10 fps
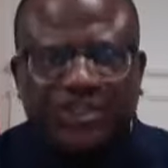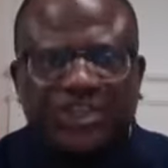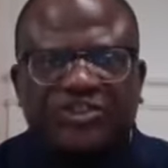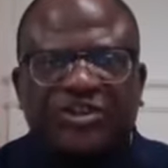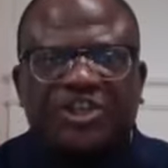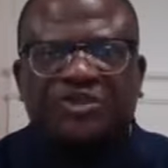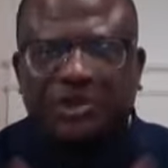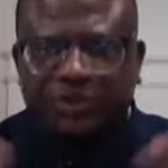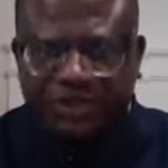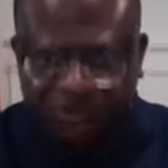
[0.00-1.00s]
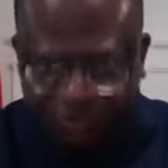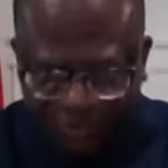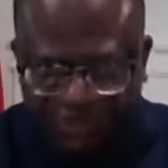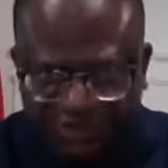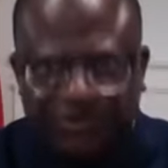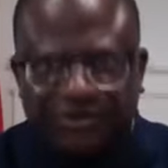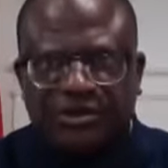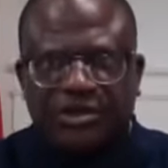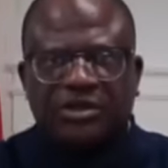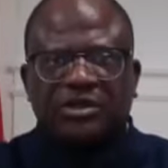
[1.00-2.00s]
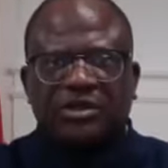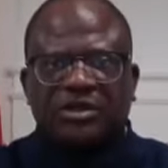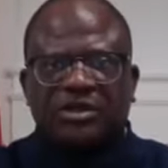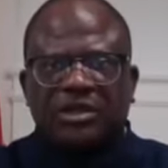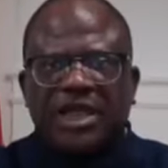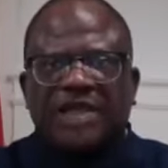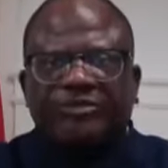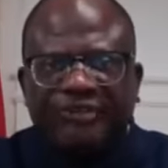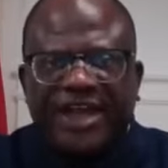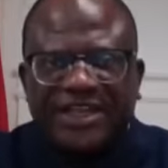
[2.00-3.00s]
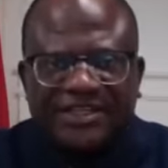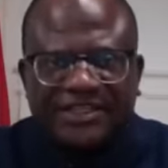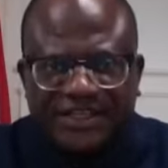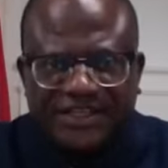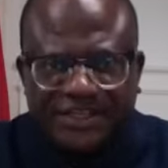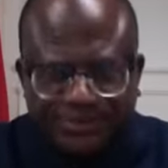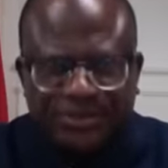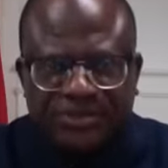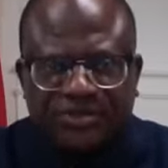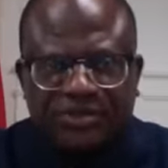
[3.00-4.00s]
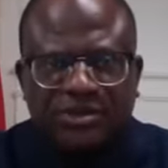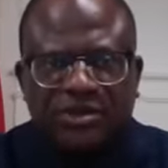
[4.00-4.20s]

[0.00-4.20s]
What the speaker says: international registration and filing systems,